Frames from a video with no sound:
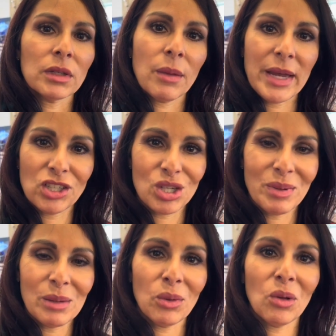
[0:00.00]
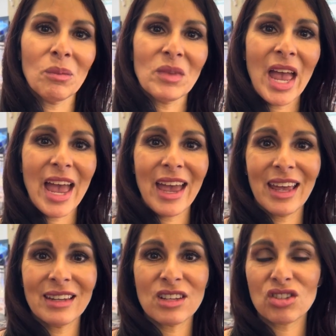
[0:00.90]
Comanche people.
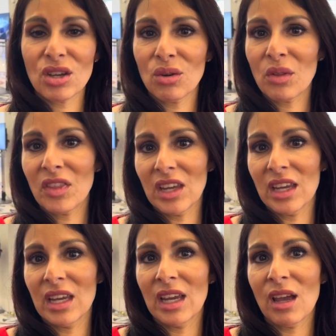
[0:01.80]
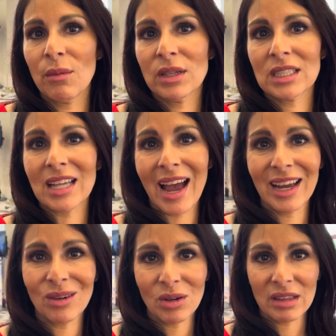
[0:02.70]
And so the
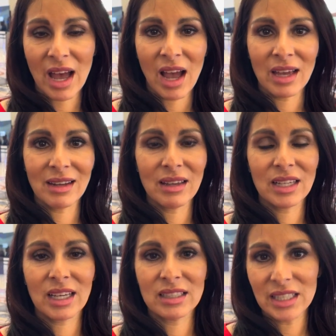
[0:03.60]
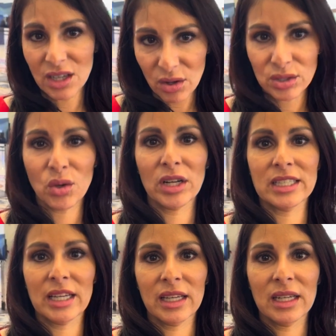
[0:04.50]
site where that casino is going to
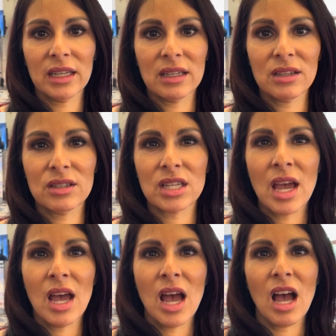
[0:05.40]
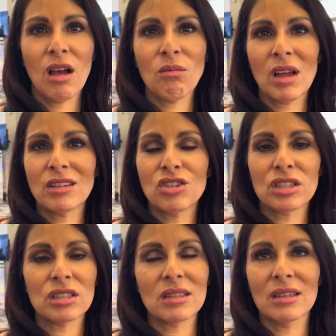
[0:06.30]
sit is um,
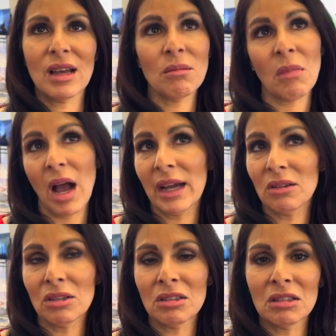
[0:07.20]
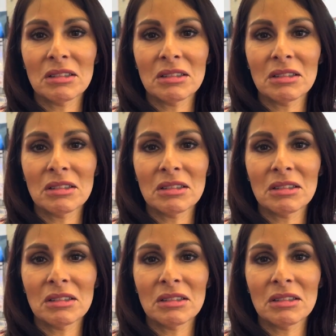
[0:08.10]
just a mile